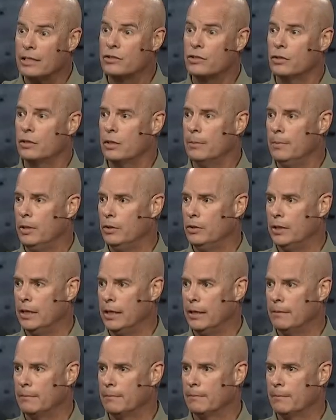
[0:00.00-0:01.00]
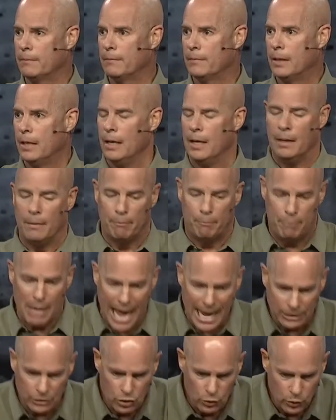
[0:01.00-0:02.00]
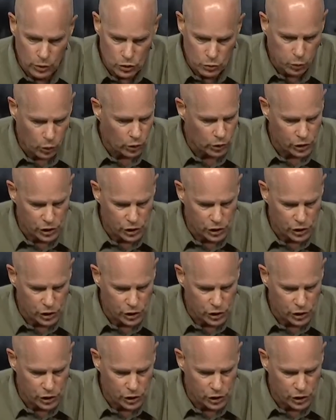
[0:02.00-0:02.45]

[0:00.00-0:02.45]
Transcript: to community, back to His Word.